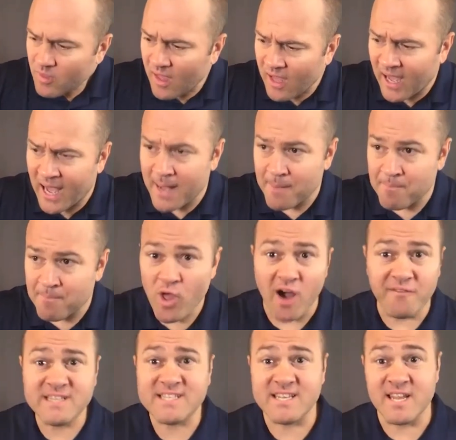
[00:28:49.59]
Um,
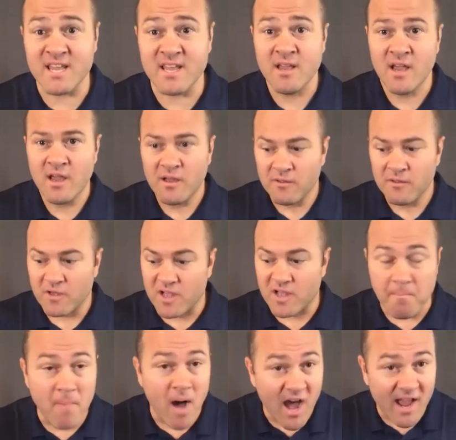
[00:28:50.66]
obviously,
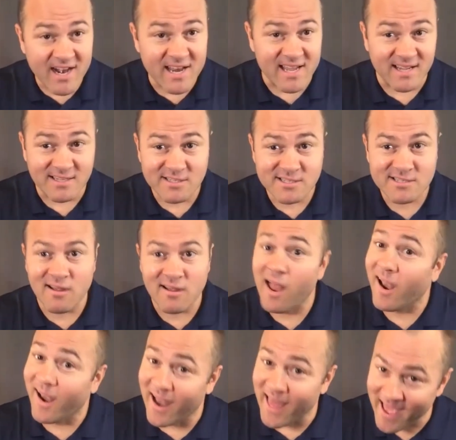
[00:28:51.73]
commodities,
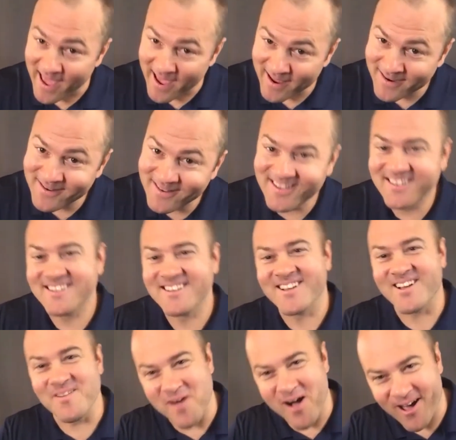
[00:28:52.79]
land,
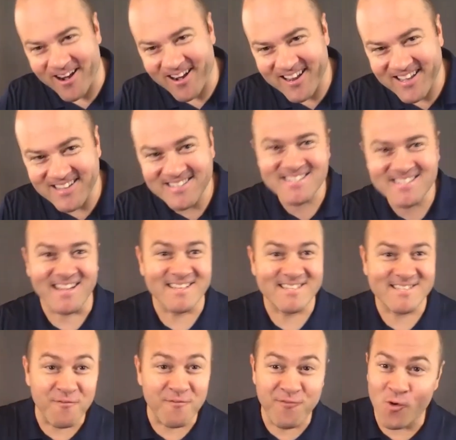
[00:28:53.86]
commodities, Man. and
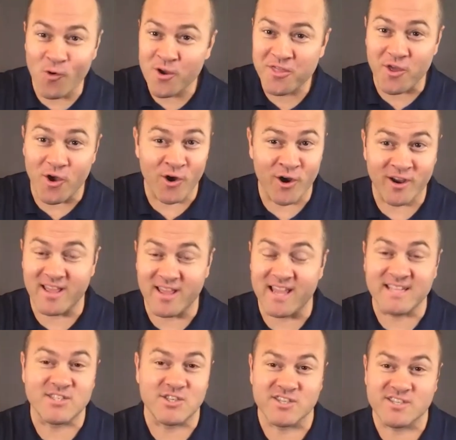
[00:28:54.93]
so forth are
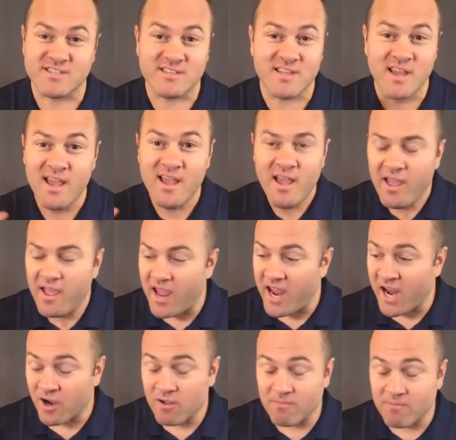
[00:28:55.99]
it's just
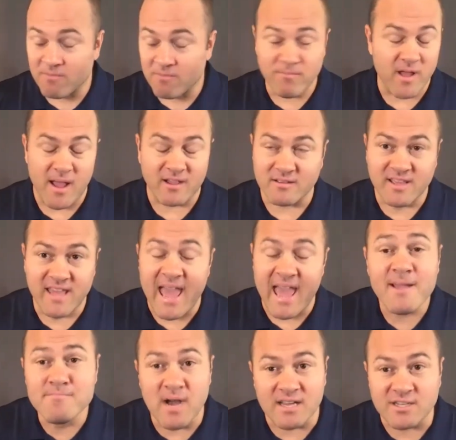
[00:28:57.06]
in uh,
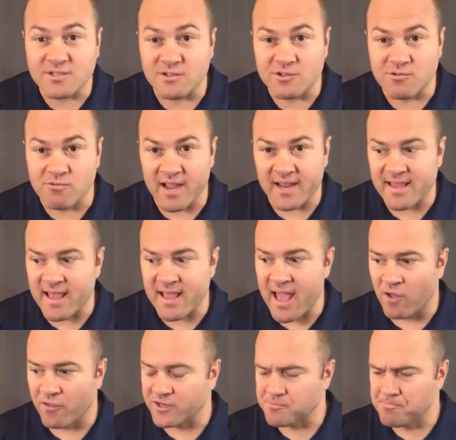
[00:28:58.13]
gangbusters right
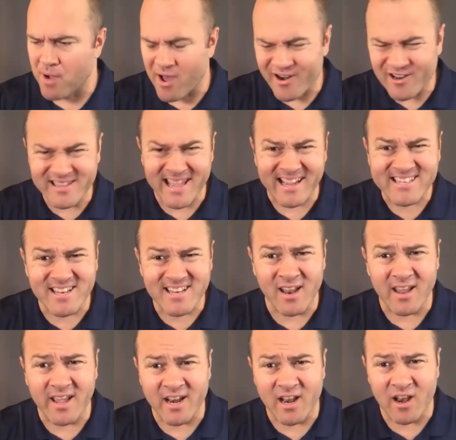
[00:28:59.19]
now. There's bottlenecks in a, in a